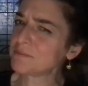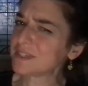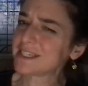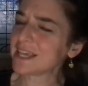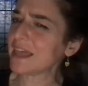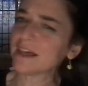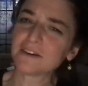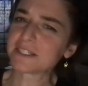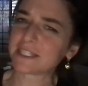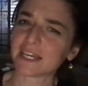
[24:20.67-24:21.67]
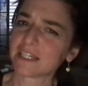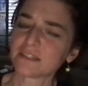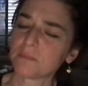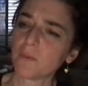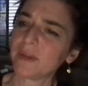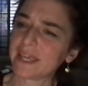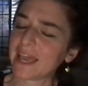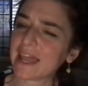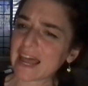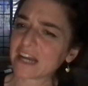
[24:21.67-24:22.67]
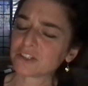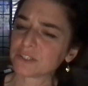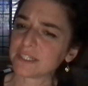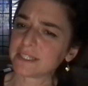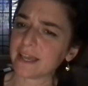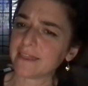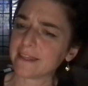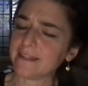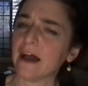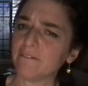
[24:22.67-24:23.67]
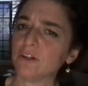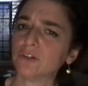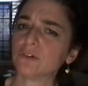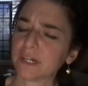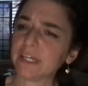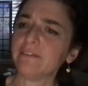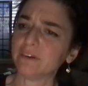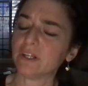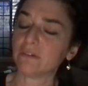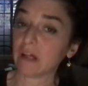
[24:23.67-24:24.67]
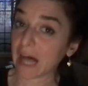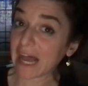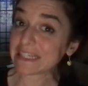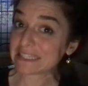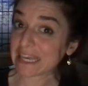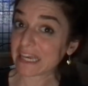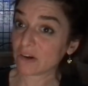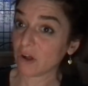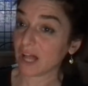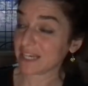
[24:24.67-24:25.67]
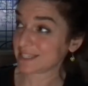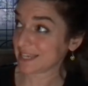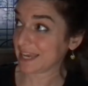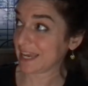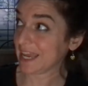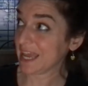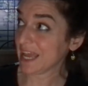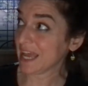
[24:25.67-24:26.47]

to say those things, but we can't actually say the devil or evil. Well, I say it all. I say,